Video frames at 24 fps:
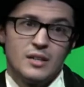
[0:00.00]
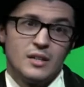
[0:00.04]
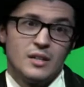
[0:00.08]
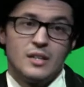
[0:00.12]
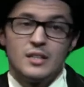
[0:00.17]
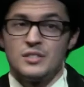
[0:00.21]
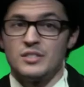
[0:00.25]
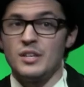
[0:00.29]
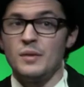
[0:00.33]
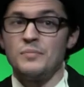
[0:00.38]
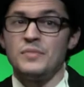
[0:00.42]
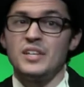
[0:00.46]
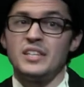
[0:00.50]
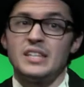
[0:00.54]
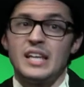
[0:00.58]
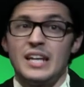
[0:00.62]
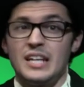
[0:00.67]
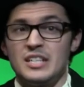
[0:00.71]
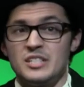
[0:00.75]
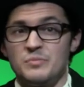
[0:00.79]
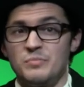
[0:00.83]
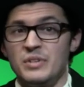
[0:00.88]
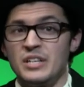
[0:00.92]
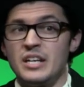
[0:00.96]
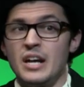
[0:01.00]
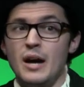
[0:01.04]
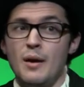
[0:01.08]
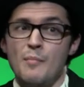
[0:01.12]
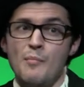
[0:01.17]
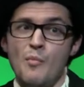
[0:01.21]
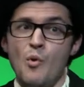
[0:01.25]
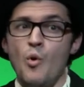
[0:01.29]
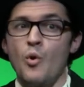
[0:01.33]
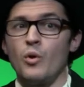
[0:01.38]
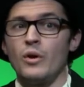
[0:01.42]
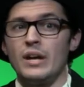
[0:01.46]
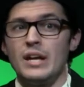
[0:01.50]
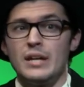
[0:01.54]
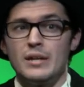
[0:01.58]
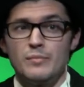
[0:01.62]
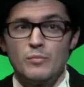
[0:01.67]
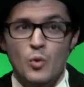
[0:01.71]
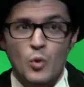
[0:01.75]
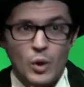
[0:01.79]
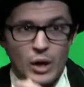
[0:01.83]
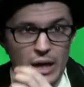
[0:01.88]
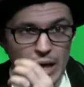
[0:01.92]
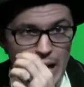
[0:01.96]
Something that has become more and
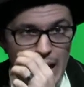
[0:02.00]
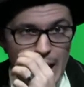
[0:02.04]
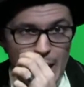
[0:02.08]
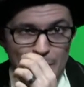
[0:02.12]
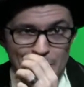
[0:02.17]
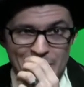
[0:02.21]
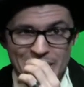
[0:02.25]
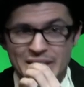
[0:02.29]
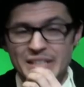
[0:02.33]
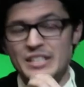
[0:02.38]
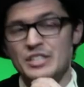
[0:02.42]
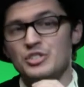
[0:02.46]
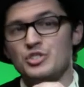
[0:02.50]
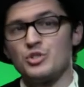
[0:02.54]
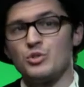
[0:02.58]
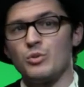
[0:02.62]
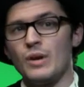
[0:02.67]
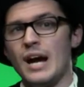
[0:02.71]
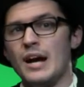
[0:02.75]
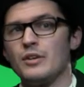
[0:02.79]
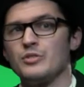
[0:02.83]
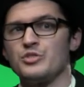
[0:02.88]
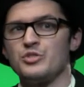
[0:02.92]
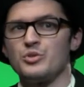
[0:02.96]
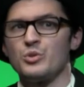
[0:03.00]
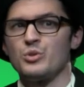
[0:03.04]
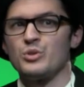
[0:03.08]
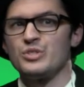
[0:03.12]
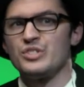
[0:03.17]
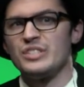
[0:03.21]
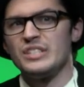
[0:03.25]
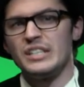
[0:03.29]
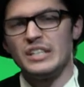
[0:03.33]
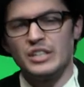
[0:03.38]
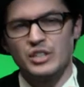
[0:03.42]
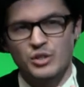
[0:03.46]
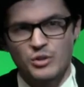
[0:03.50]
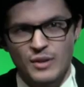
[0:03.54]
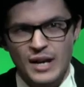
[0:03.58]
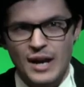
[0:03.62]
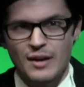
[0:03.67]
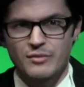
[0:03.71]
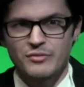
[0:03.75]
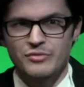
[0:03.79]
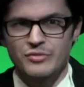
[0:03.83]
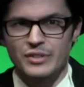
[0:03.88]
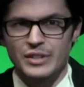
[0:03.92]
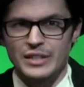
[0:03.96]
more common is crowdsourcing and
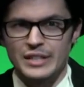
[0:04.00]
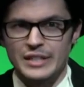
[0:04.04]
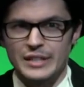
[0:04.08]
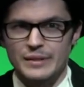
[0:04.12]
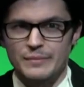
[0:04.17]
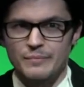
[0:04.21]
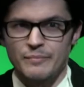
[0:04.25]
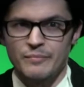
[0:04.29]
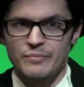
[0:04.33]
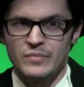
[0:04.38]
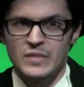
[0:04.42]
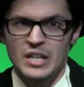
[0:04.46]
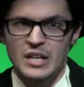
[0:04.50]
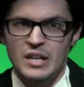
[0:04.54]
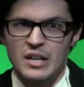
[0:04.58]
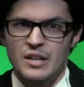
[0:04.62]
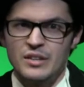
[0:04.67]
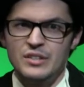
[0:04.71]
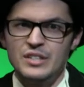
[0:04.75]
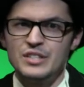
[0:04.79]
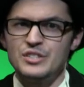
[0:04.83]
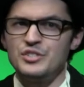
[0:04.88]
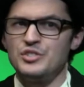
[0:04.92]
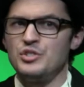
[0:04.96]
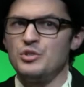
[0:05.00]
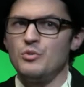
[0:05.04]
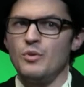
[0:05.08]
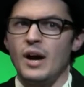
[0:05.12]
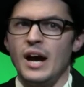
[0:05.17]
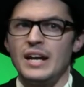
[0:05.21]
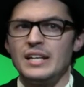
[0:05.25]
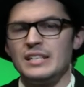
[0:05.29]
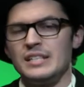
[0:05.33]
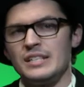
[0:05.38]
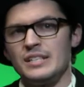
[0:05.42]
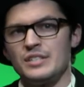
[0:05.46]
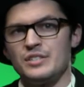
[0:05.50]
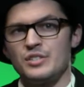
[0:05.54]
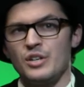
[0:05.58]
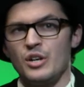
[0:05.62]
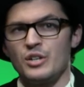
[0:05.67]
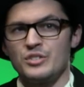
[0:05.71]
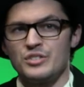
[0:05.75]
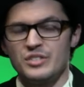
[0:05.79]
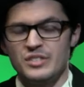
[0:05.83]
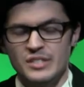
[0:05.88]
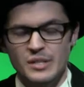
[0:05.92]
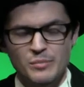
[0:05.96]
crowdfunding. These two ideas
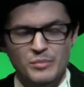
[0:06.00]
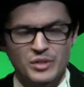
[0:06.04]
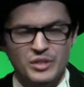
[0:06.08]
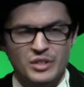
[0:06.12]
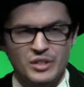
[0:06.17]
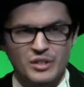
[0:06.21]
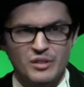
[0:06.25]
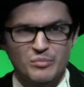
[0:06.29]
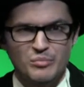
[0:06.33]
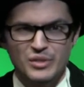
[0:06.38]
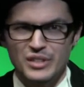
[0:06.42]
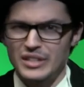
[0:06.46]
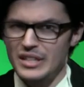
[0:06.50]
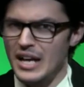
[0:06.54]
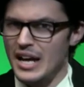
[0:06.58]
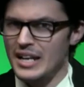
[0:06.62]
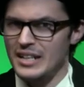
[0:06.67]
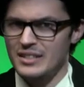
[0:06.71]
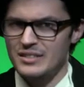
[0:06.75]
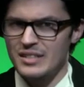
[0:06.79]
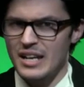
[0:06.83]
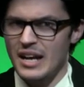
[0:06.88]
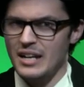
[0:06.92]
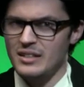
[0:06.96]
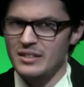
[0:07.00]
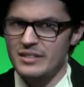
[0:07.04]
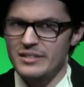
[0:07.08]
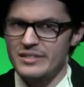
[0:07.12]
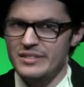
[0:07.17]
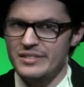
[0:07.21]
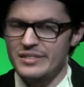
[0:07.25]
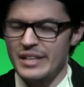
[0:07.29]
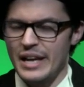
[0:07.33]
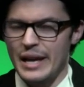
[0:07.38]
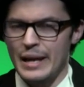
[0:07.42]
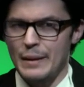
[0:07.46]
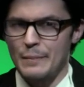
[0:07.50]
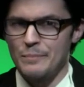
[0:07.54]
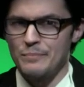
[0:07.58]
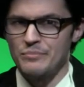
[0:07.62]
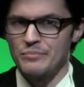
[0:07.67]
are similar, but not exactly the same.